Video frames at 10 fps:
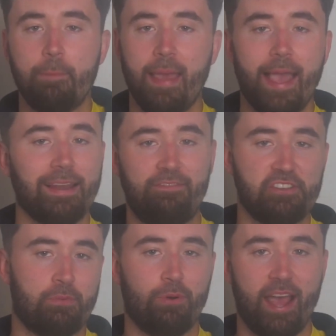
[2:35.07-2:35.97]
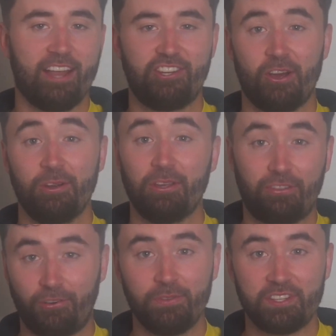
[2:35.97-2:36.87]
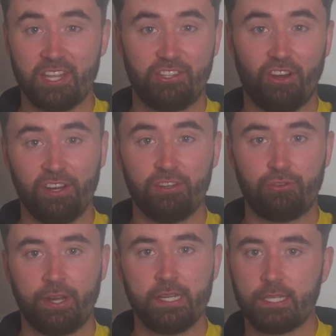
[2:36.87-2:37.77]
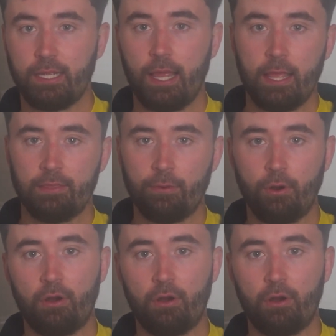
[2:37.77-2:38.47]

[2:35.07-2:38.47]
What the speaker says: a barely visible air show through the Centurion trees, they were